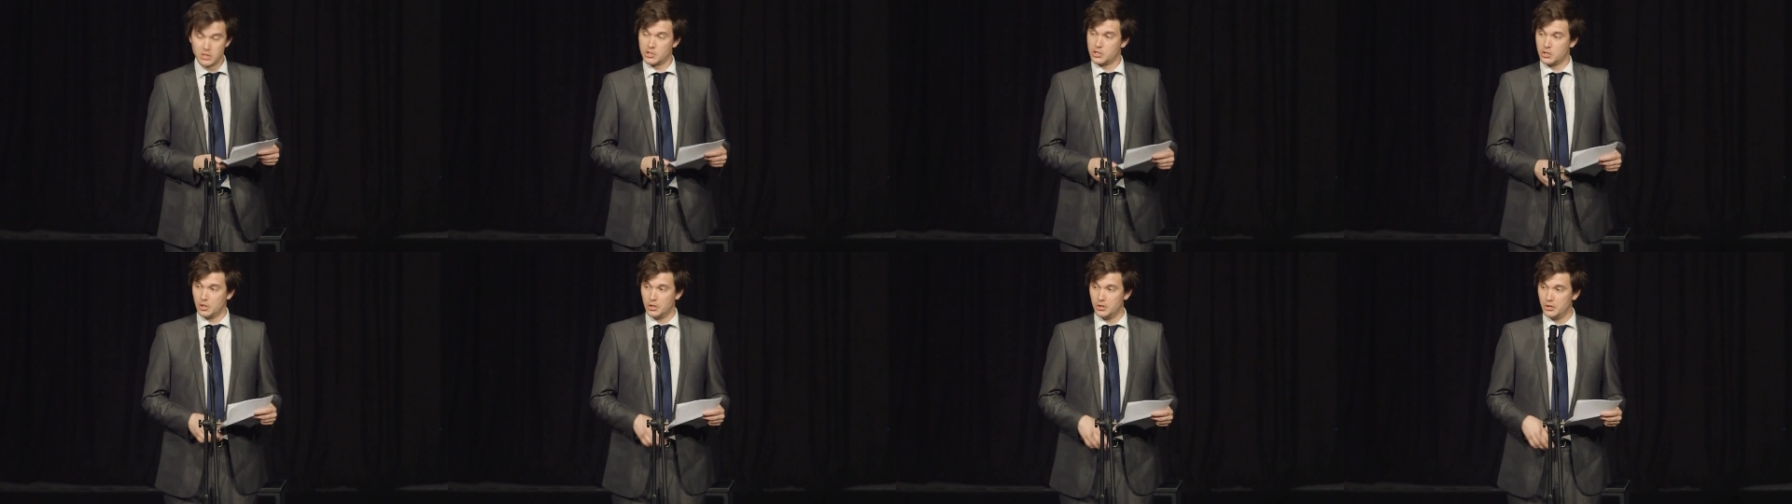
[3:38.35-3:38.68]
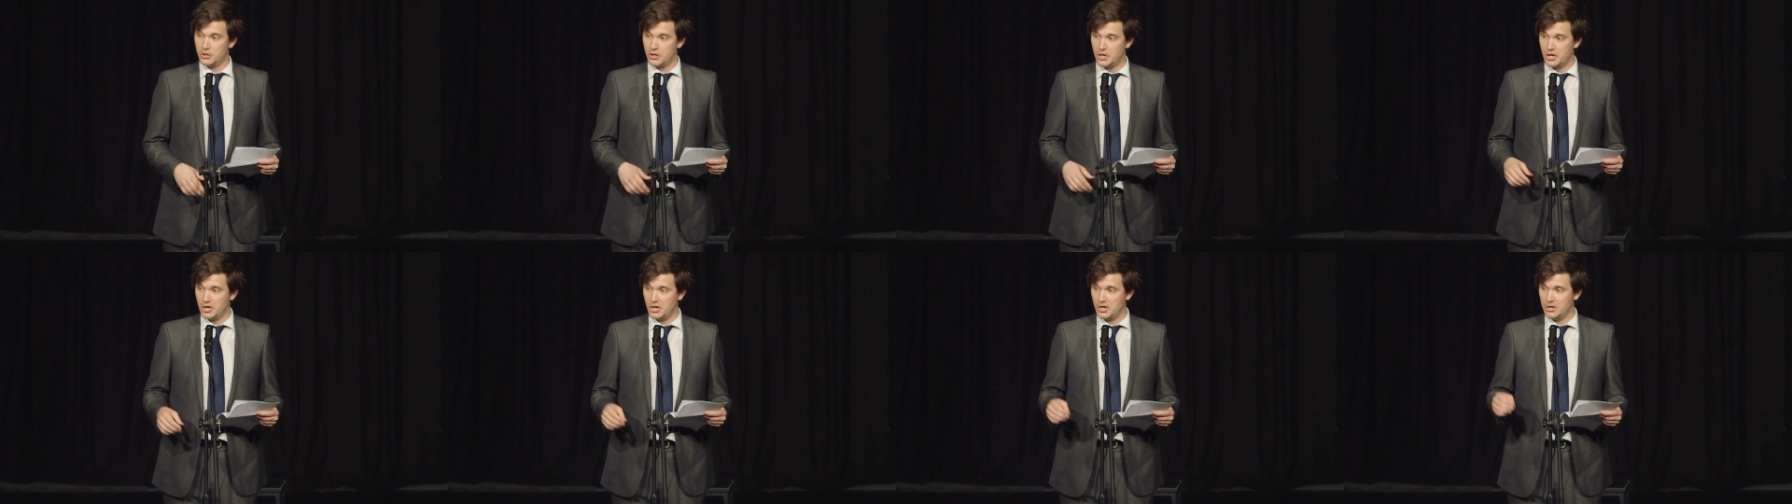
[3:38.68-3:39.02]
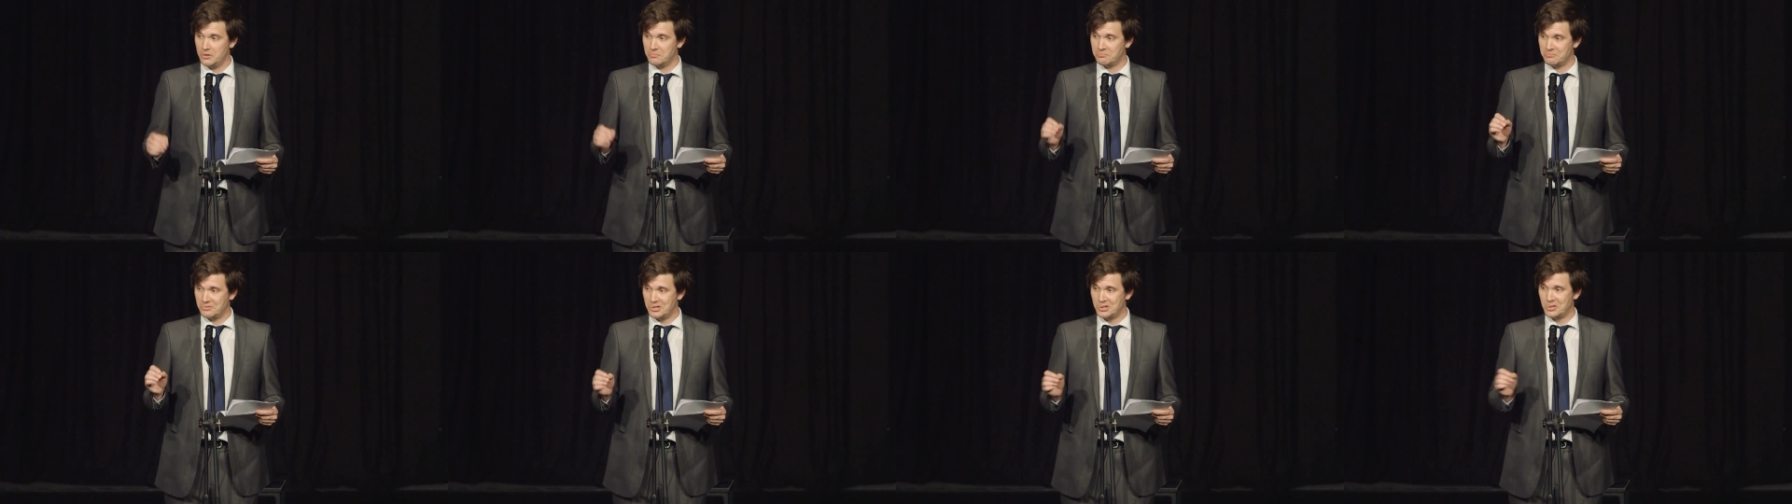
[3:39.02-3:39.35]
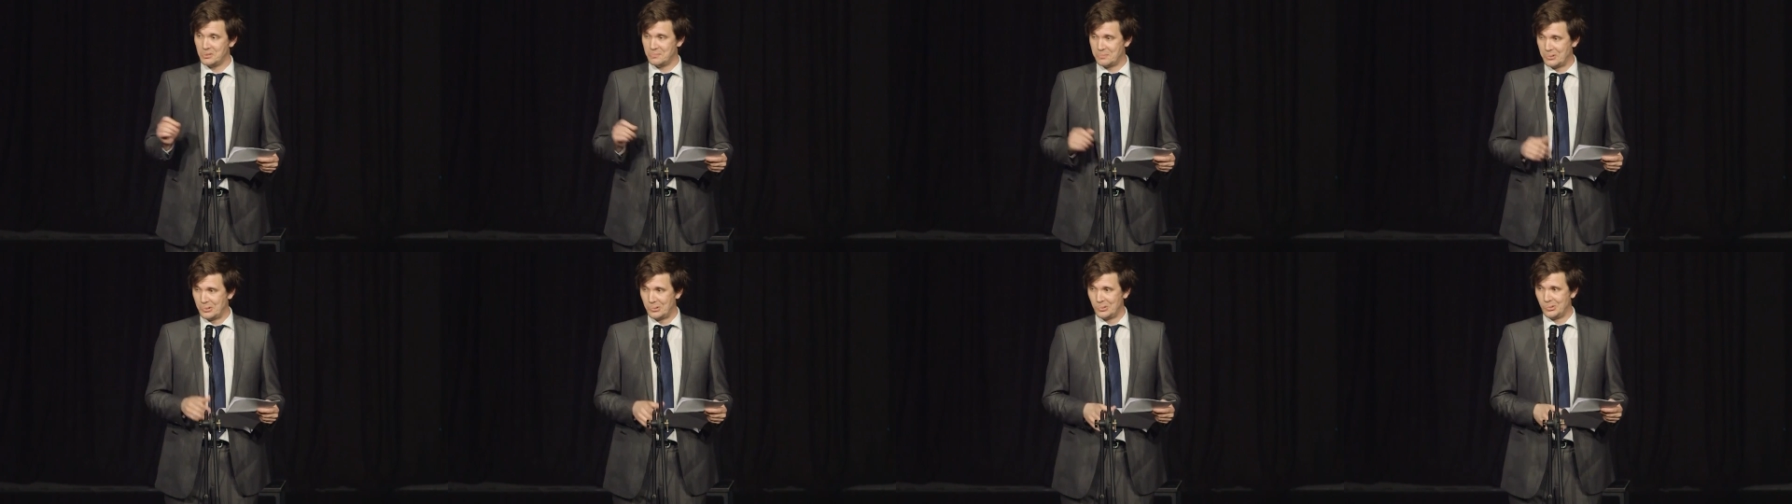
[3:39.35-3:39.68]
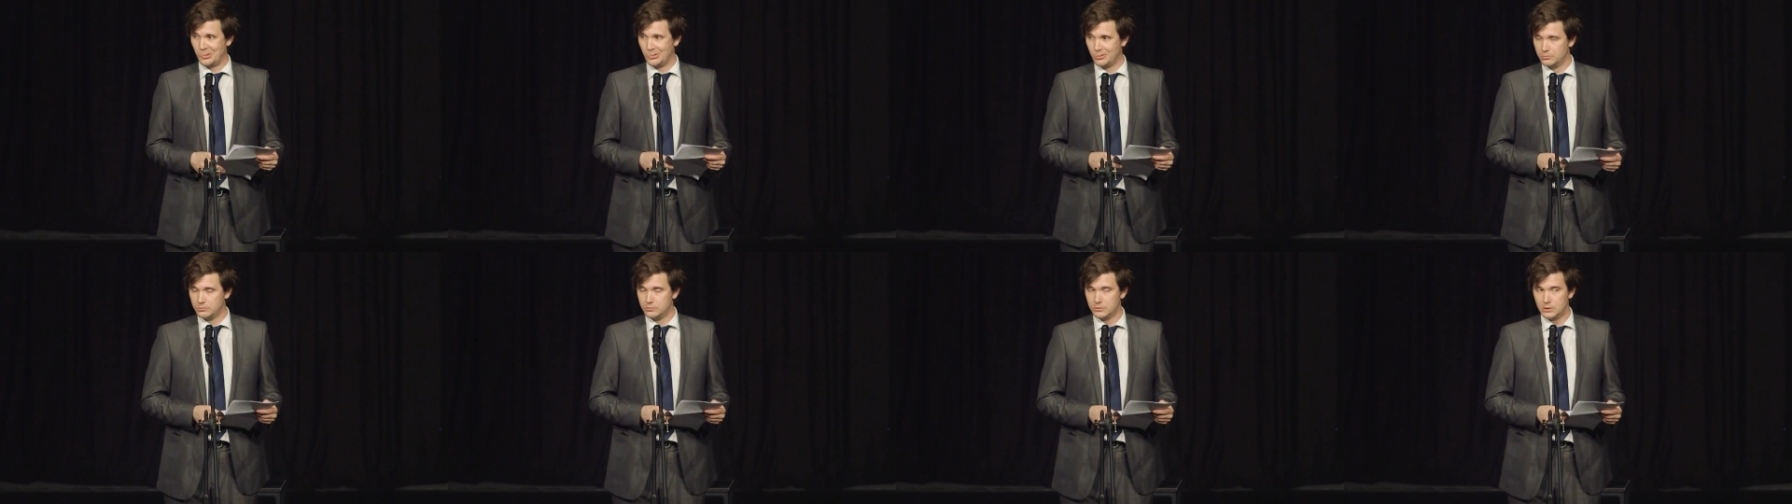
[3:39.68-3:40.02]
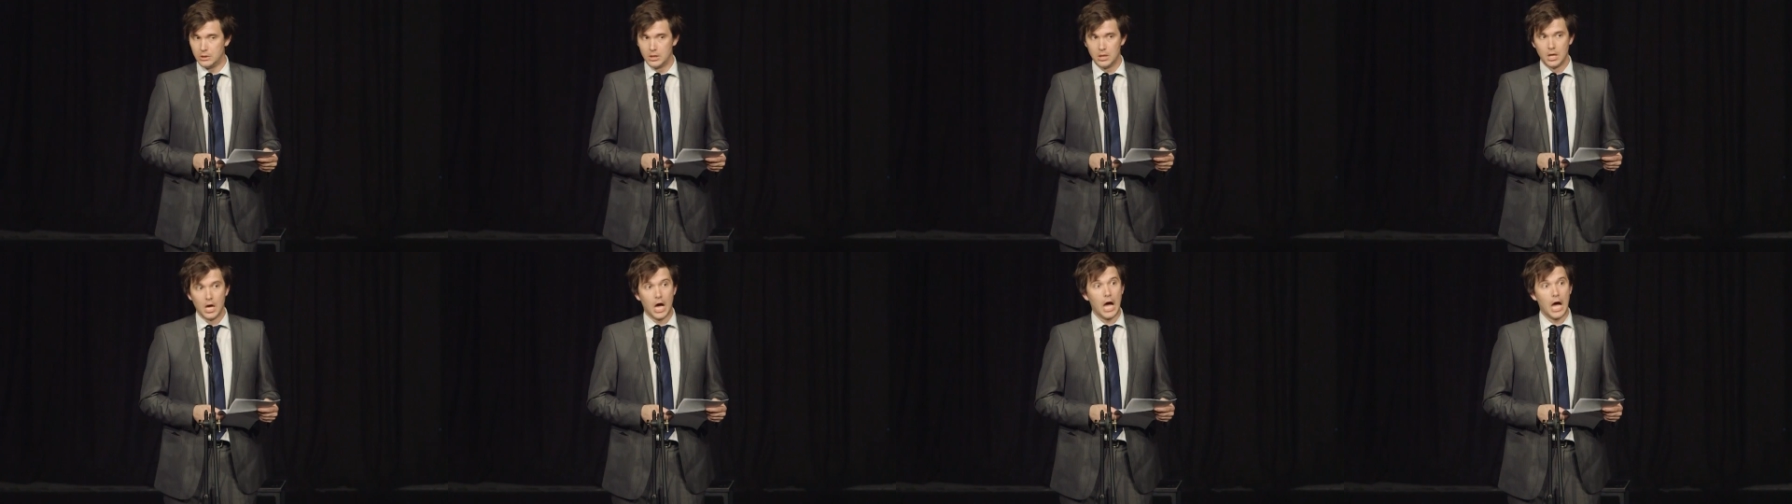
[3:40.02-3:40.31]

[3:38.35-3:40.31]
Sunday in the pool,